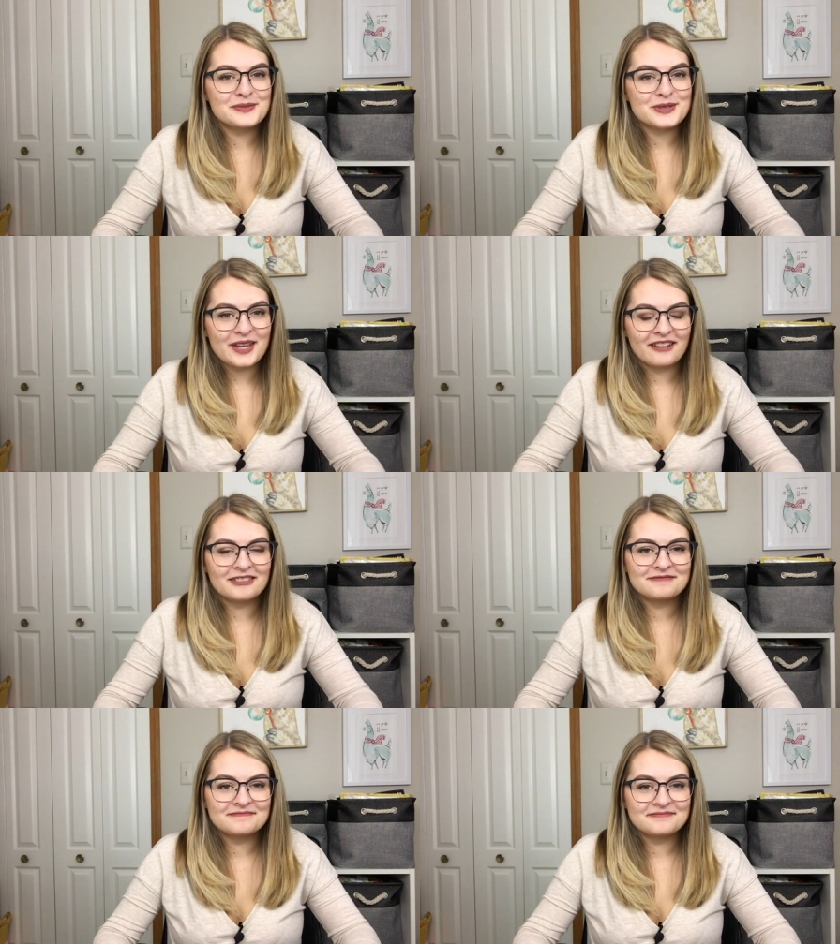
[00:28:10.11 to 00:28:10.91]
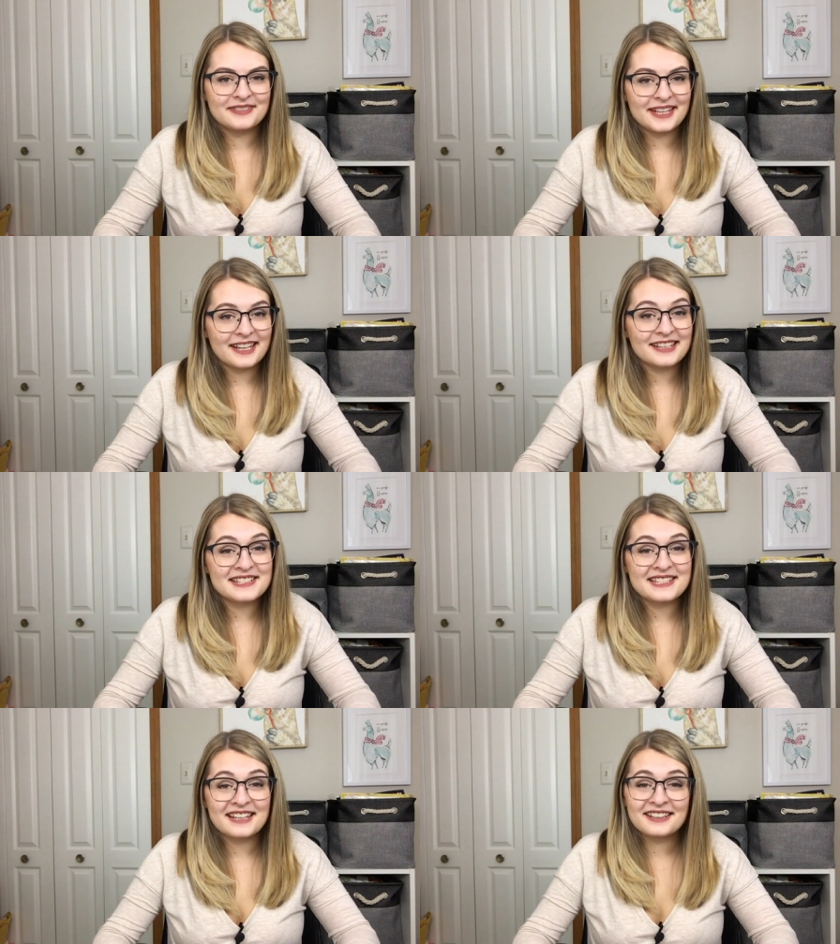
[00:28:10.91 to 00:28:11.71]
So yeah, knitting
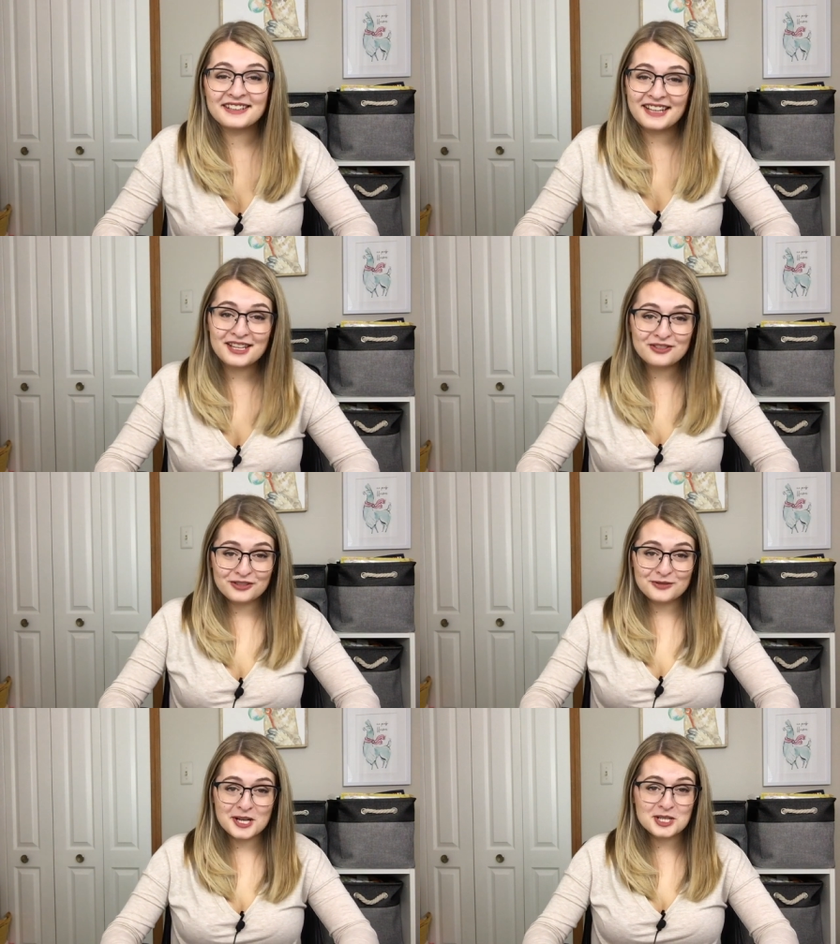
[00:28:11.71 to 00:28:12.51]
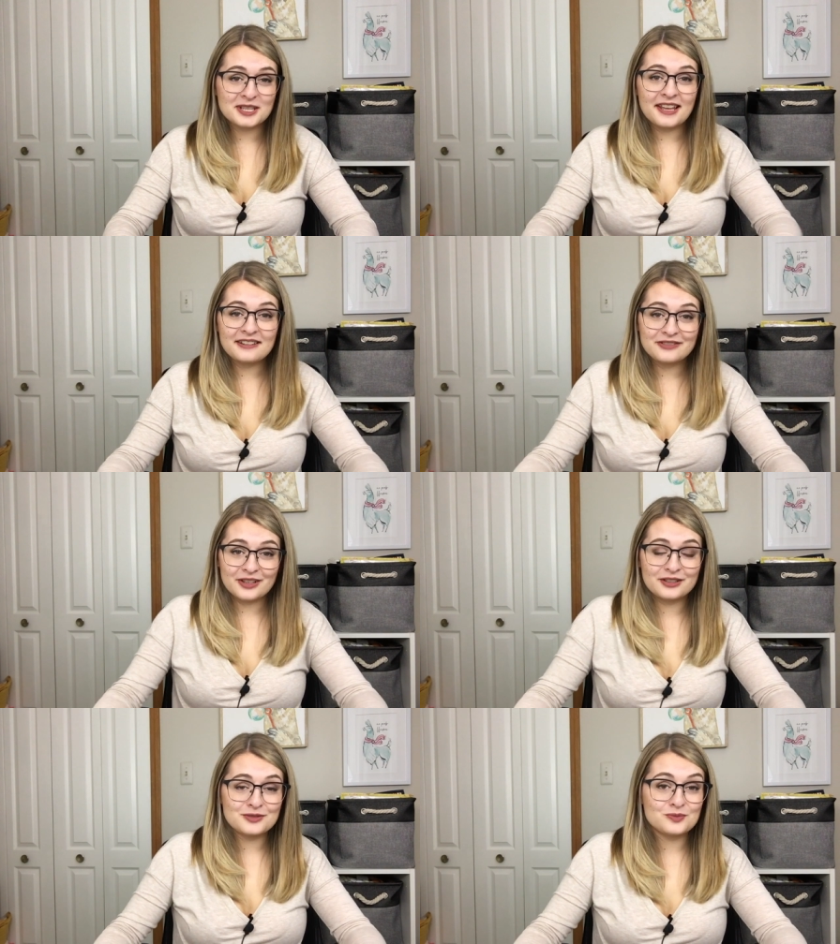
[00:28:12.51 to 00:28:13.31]
is done. Thank you for watching that if
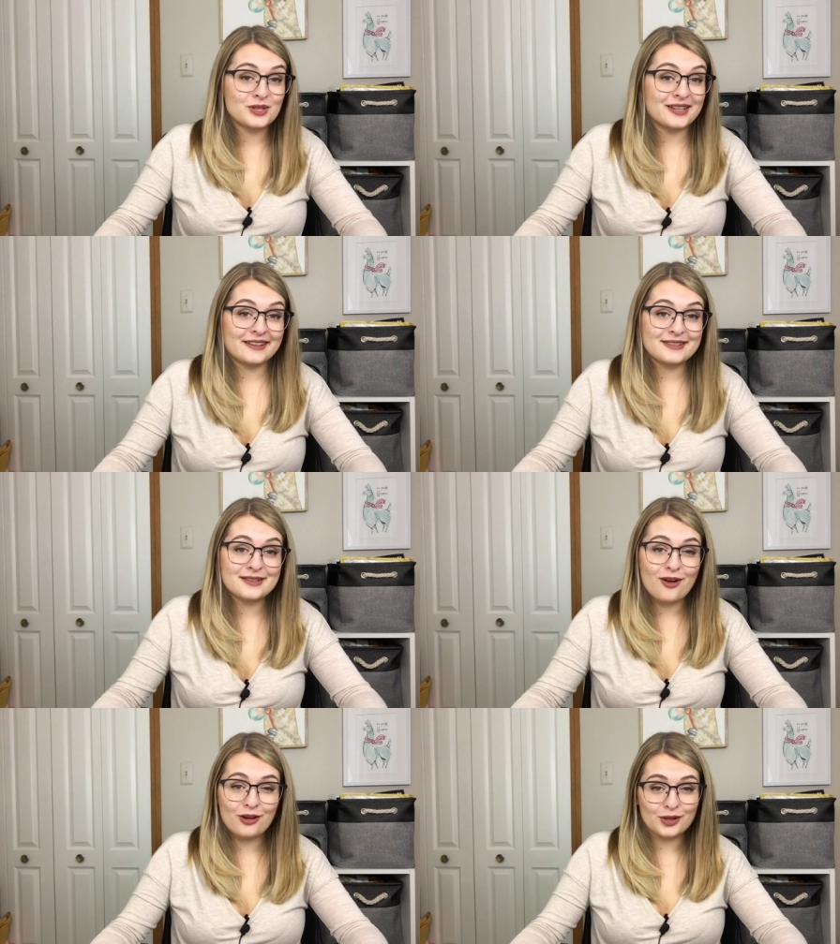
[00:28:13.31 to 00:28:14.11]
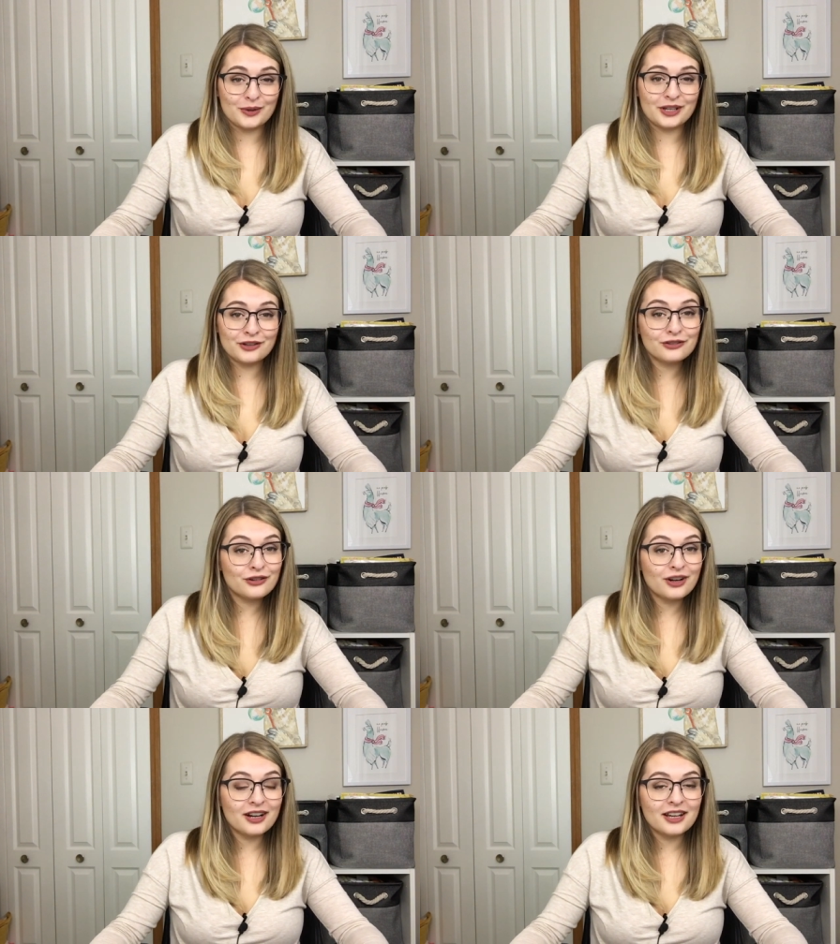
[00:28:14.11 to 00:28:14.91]
that is all you are here
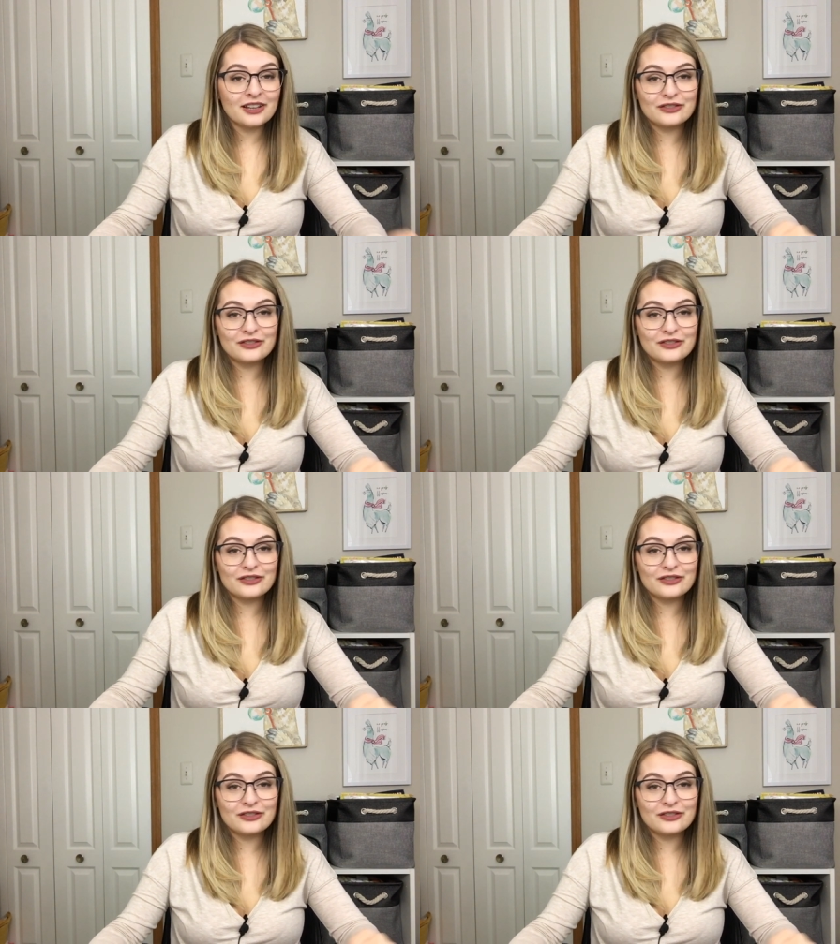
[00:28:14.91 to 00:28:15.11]
for.